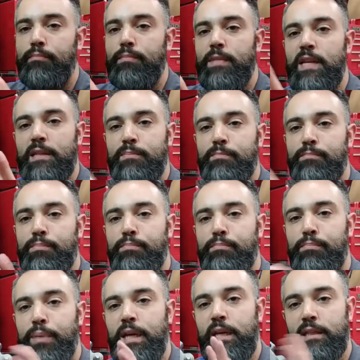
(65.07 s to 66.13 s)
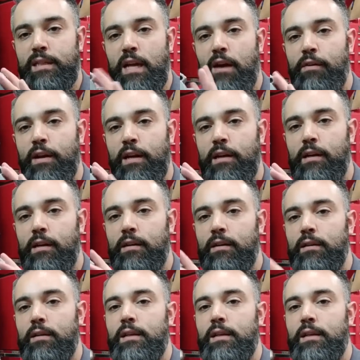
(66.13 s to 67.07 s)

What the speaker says: This piece down here